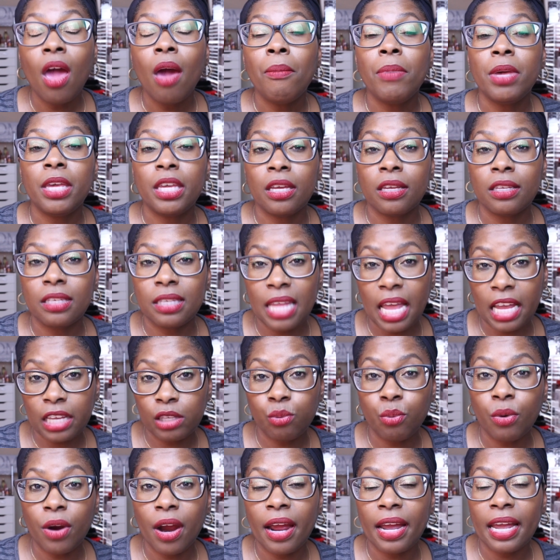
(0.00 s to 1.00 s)
because
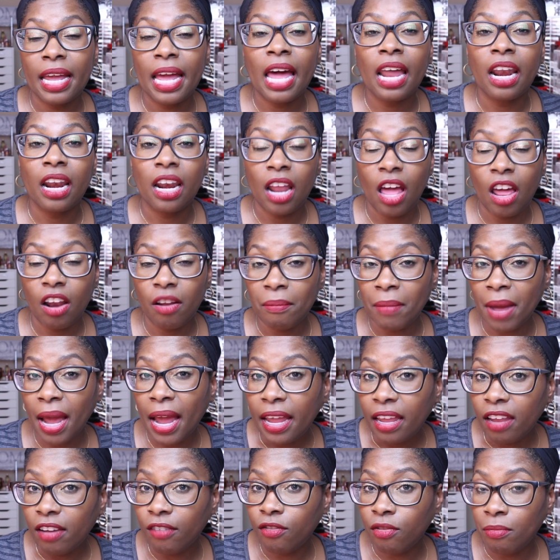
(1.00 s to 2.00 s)
that's where I got a lot of
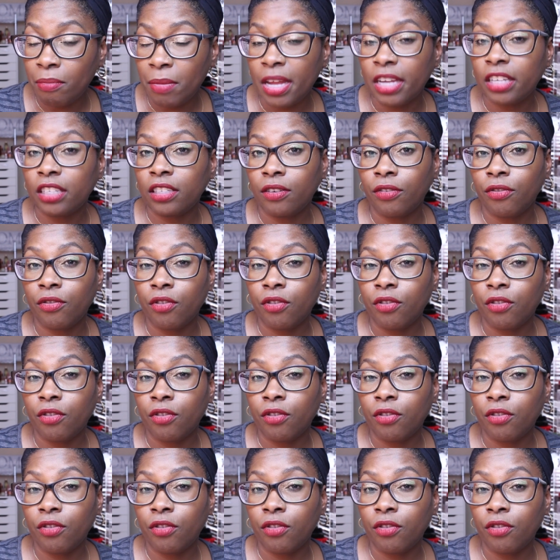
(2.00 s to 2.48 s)
my information